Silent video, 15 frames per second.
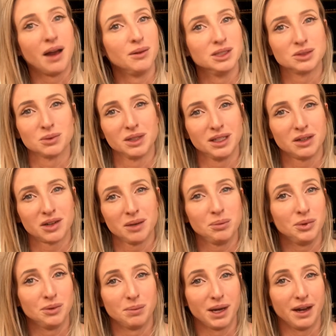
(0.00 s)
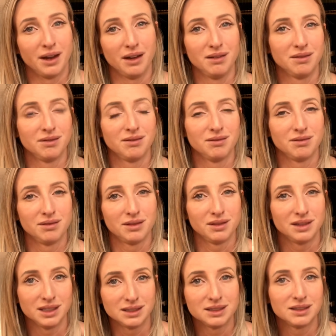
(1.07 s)
was really crippled by
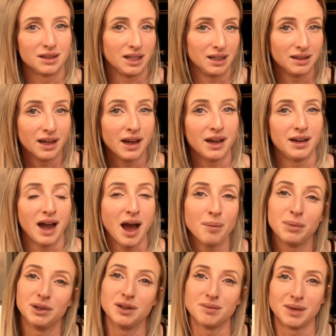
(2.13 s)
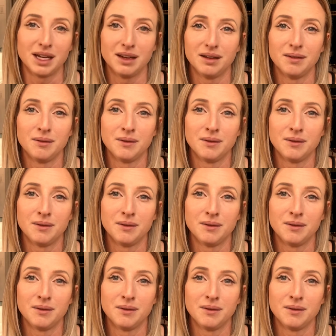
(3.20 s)
this thing that had happened to me.